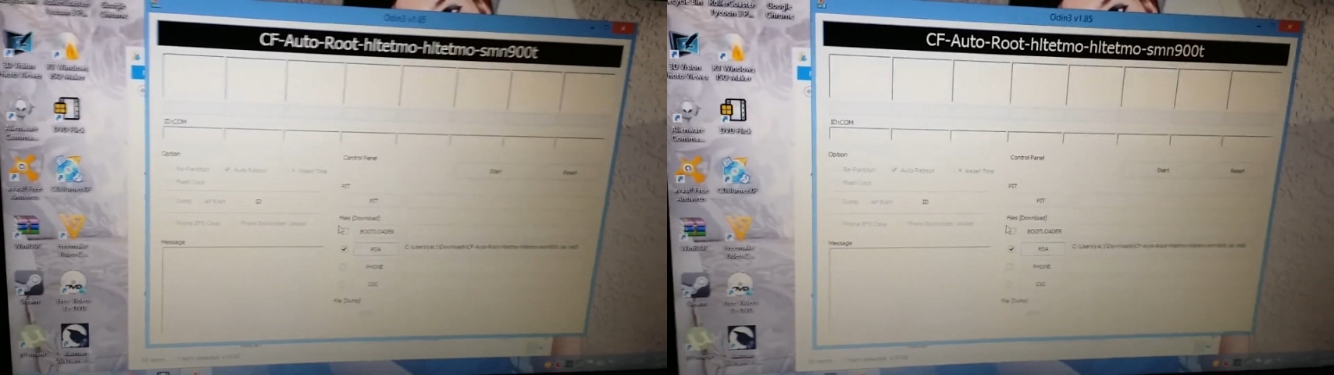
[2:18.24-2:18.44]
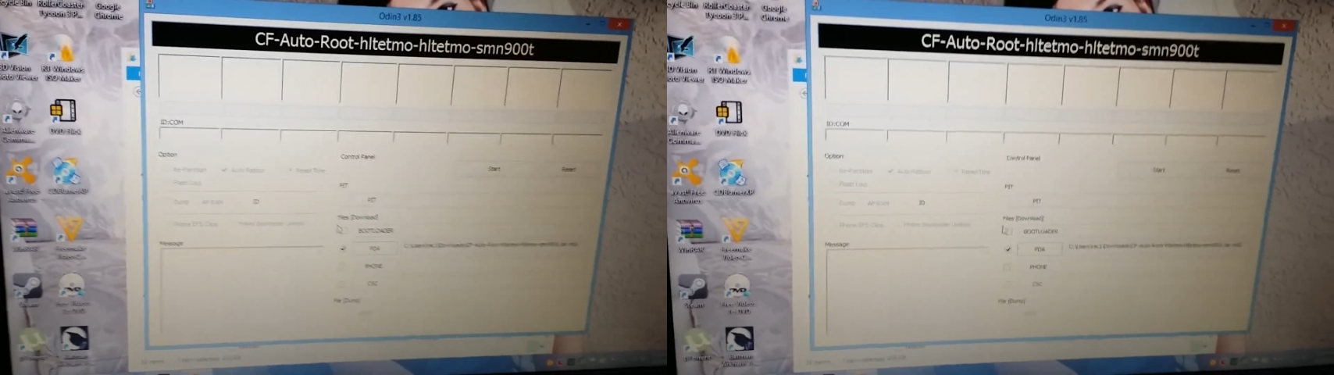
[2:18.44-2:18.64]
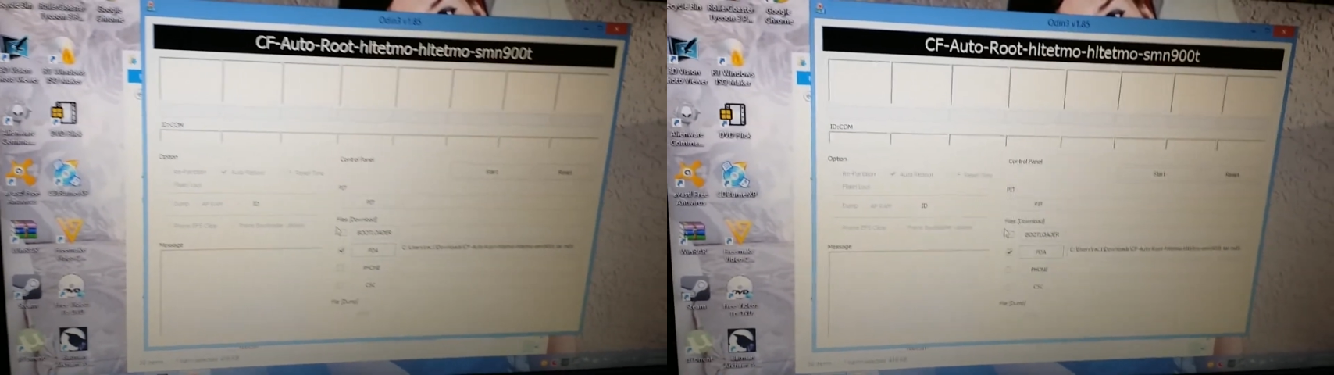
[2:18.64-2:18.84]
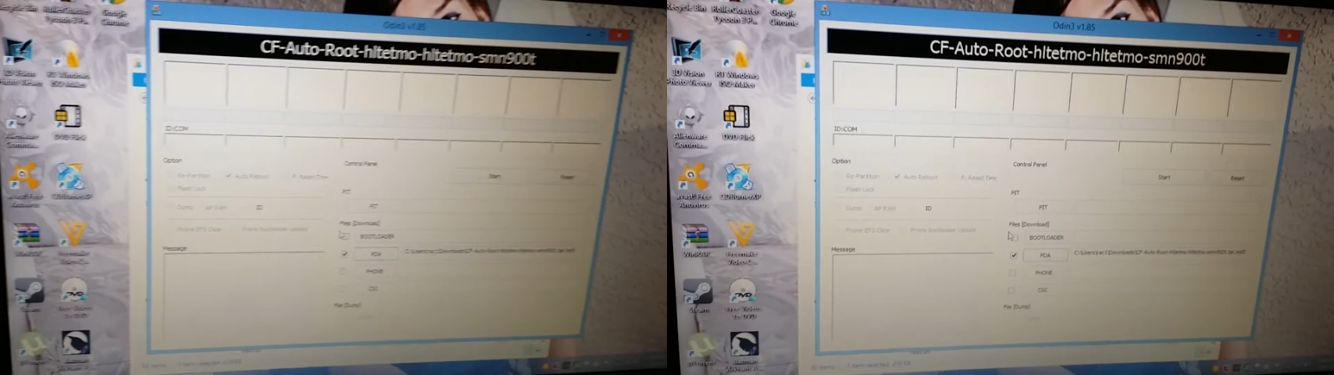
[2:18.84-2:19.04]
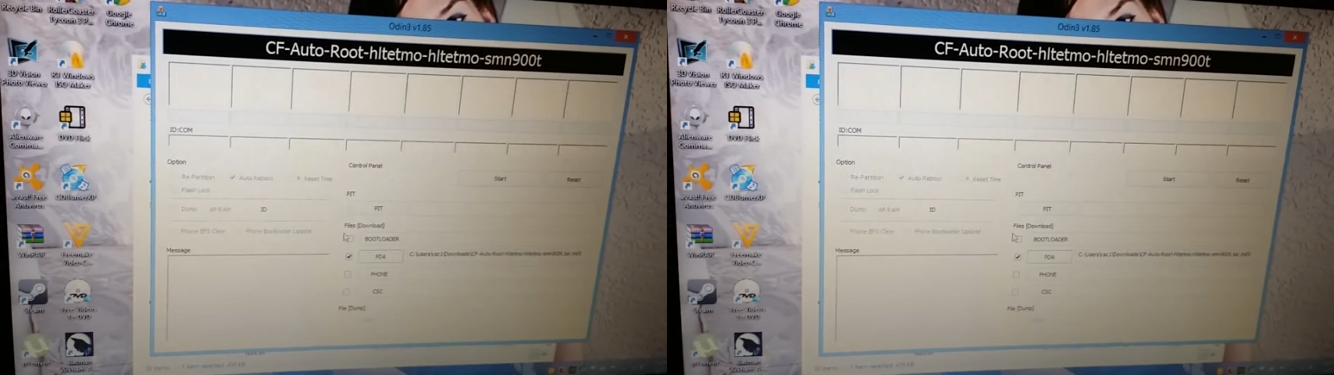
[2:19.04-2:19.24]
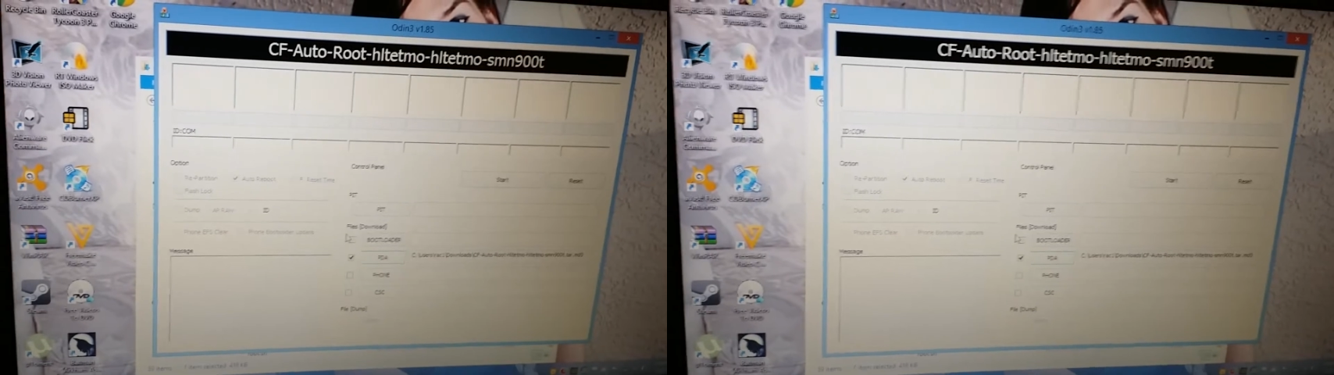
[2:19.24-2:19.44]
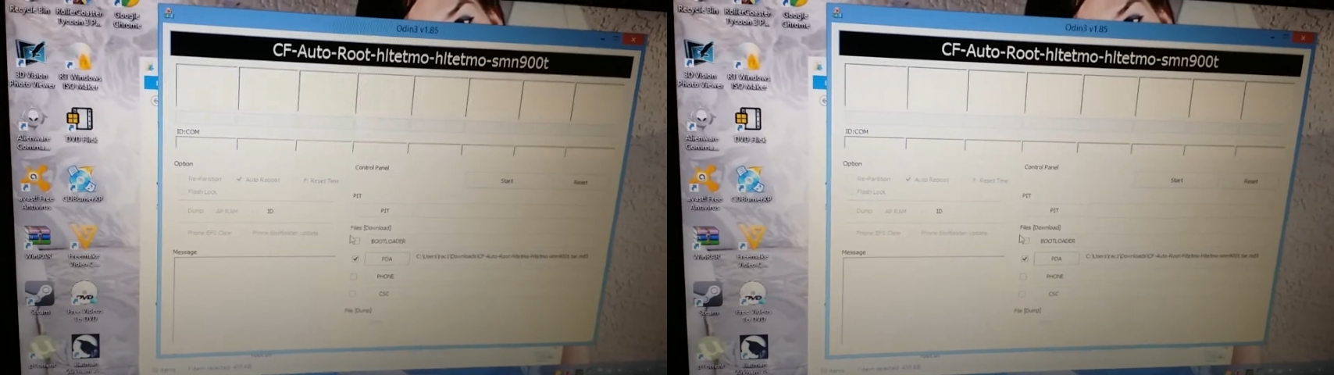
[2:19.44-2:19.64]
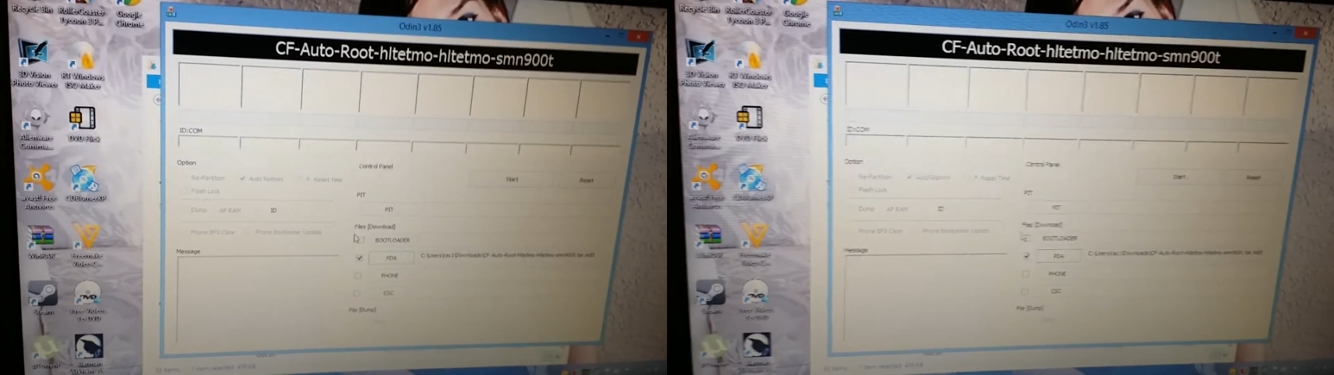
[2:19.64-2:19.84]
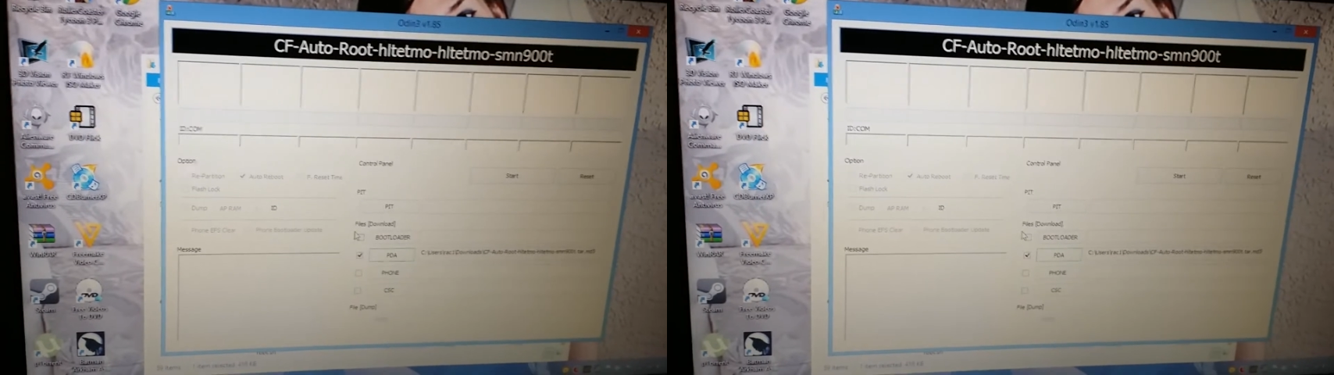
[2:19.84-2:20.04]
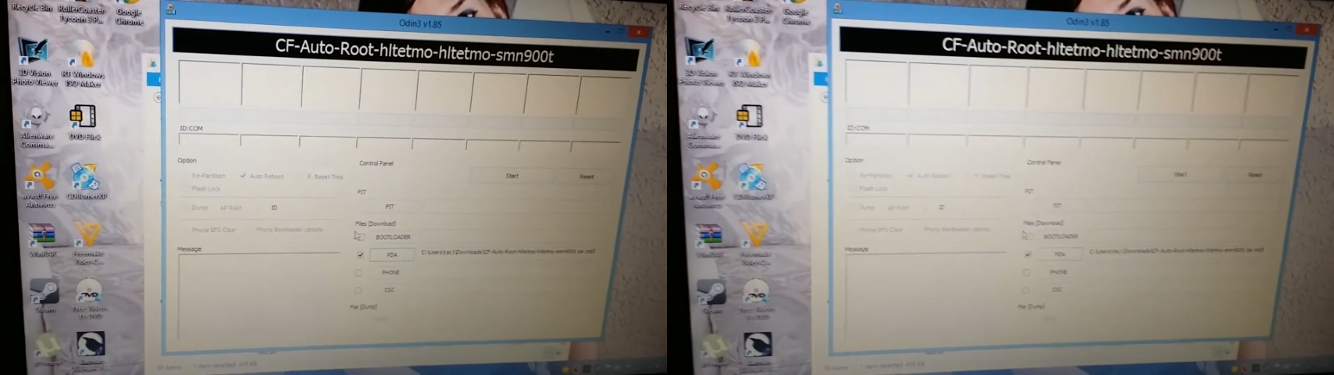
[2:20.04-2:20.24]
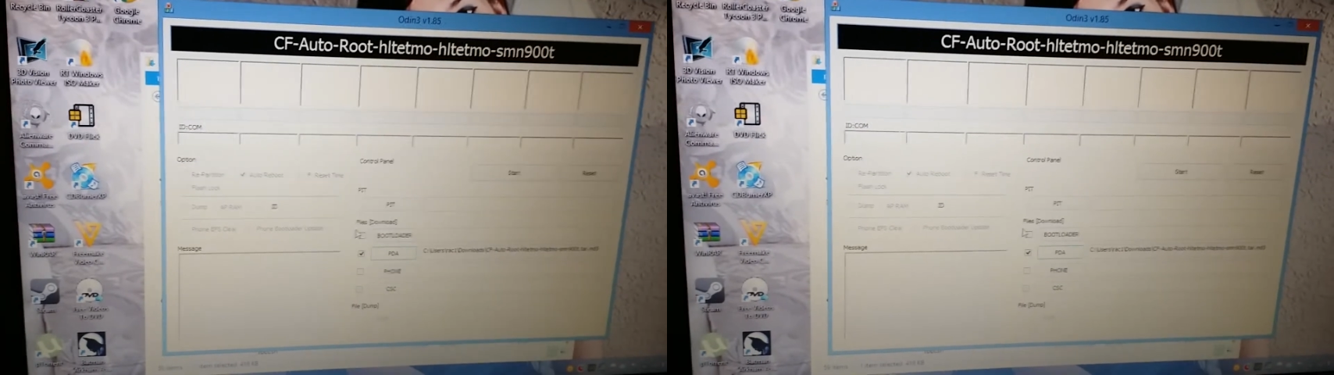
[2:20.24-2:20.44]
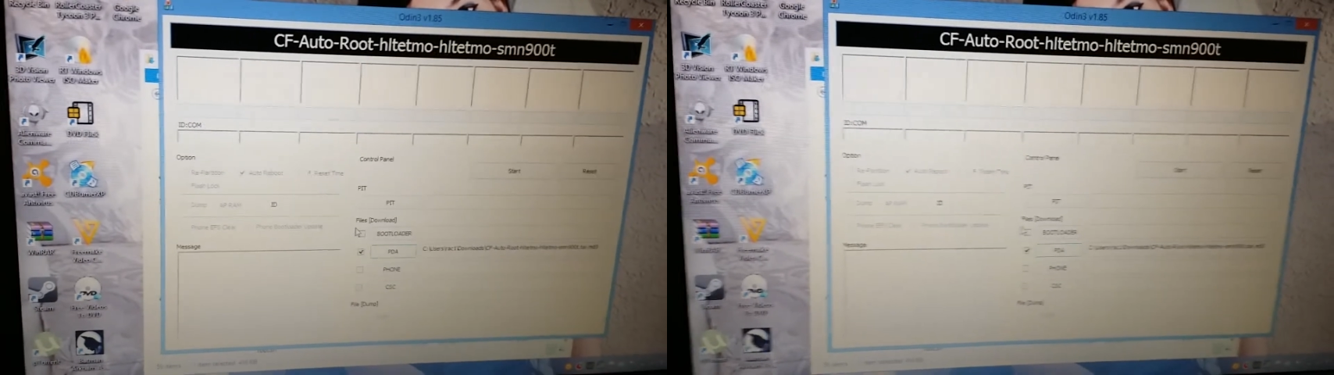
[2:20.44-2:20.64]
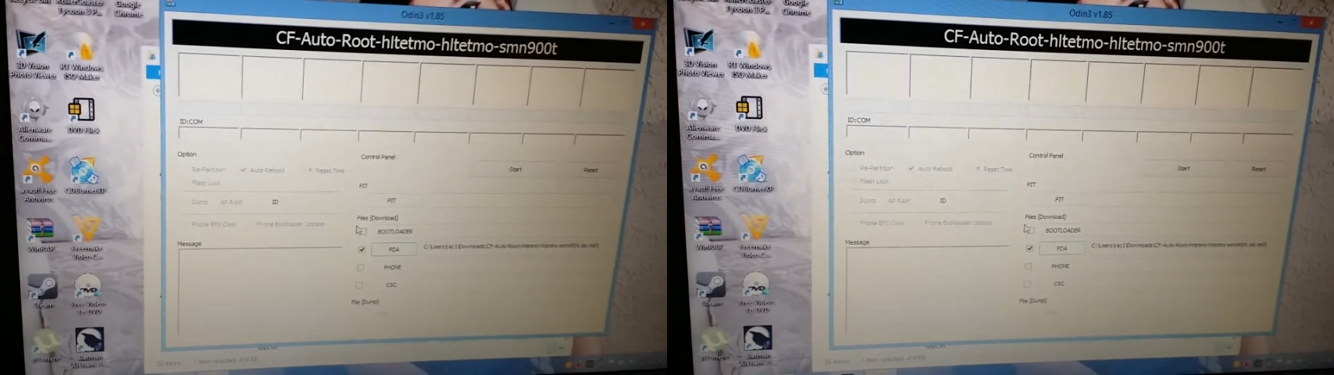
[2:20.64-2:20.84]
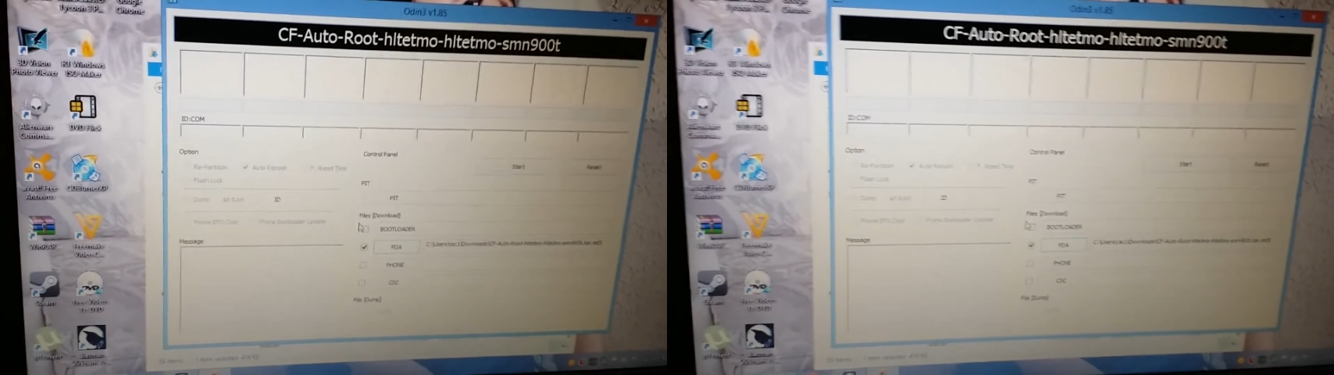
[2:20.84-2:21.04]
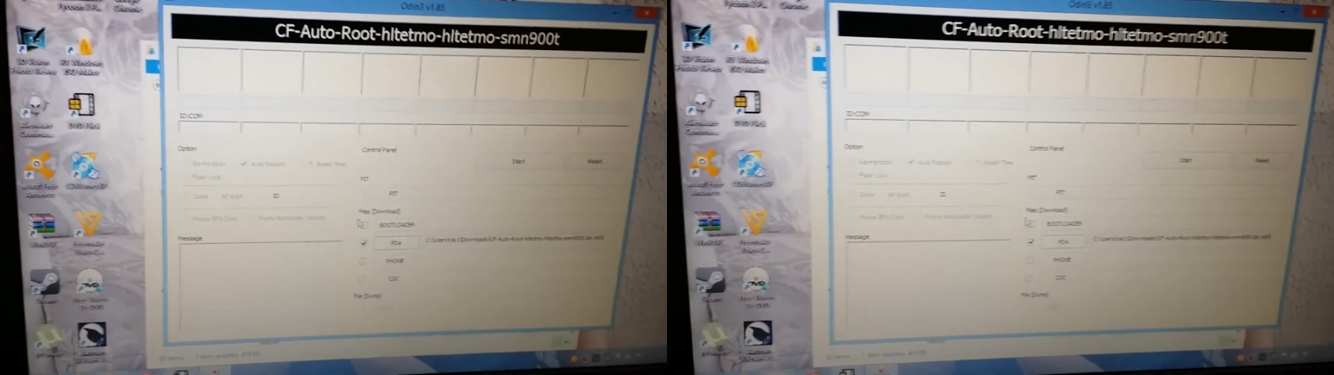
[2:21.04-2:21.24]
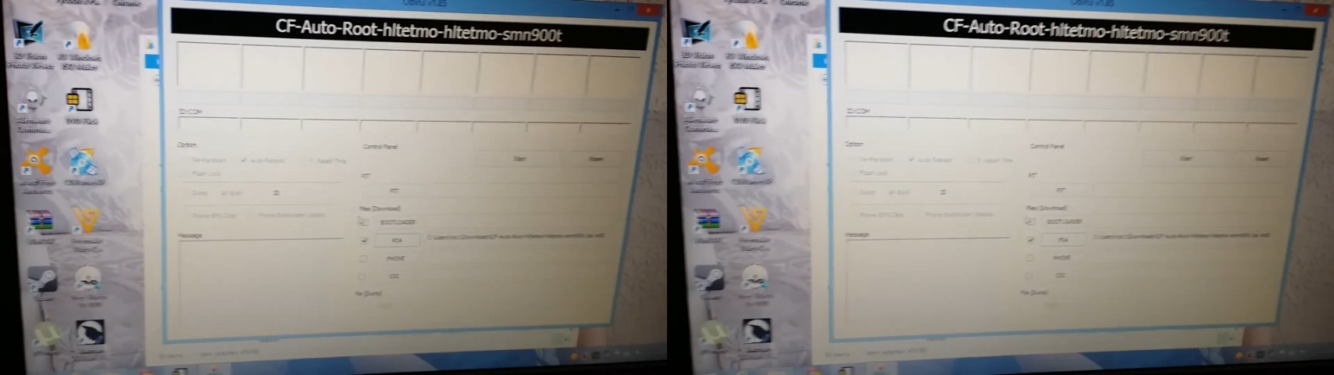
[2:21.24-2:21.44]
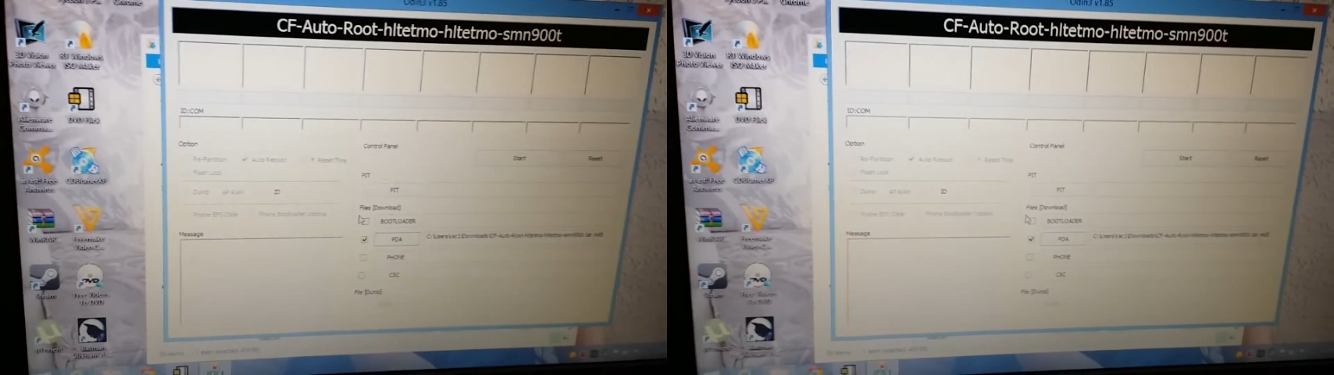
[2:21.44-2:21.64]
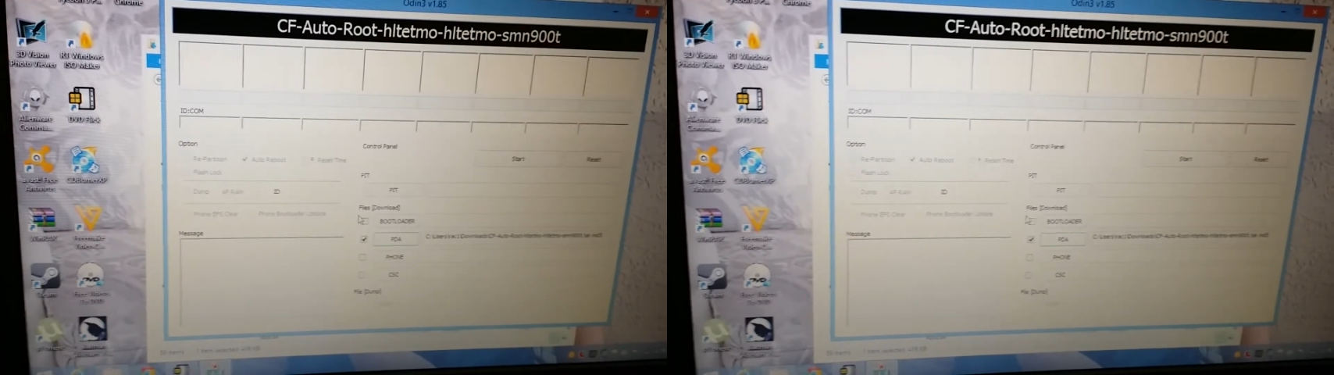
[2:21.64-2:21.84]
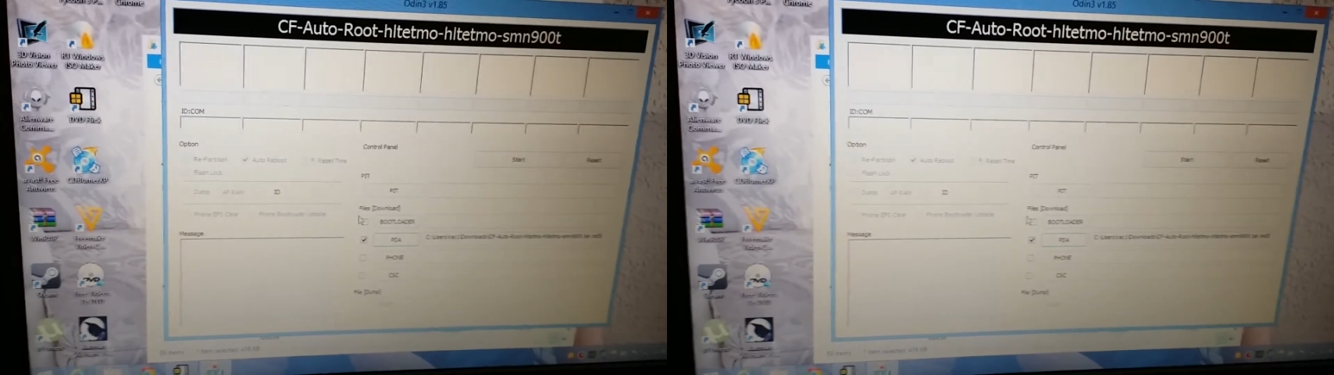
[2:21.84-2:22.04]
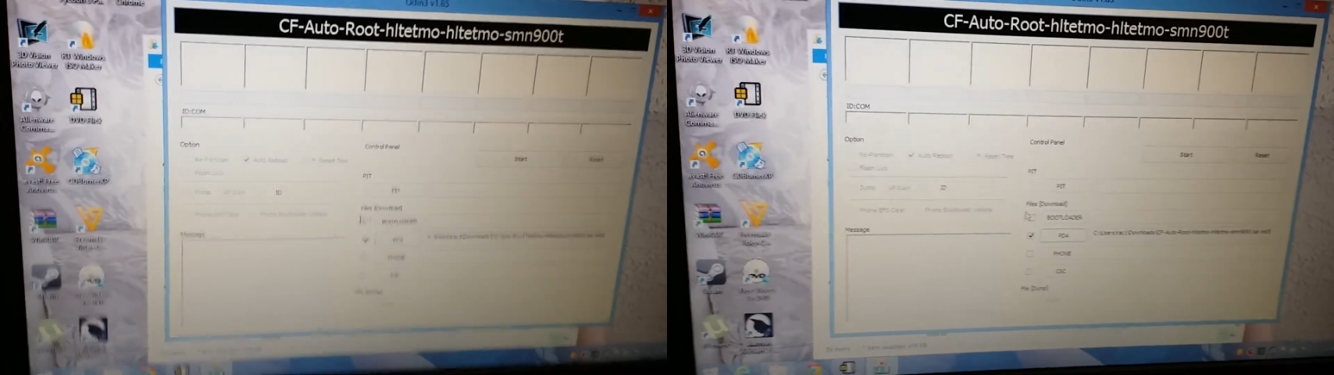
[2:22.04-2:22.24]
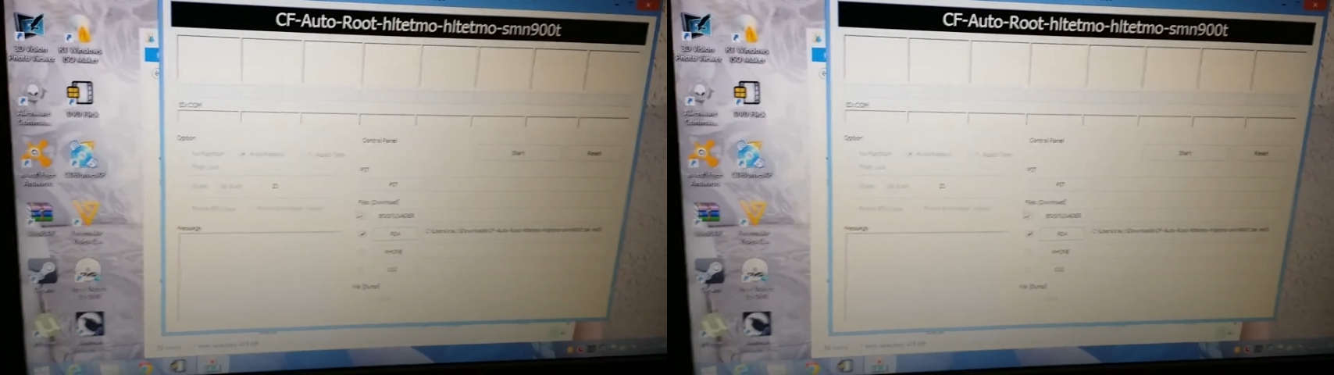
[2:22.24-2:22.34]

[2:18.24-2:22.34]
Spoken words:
[unreadable: no face in view]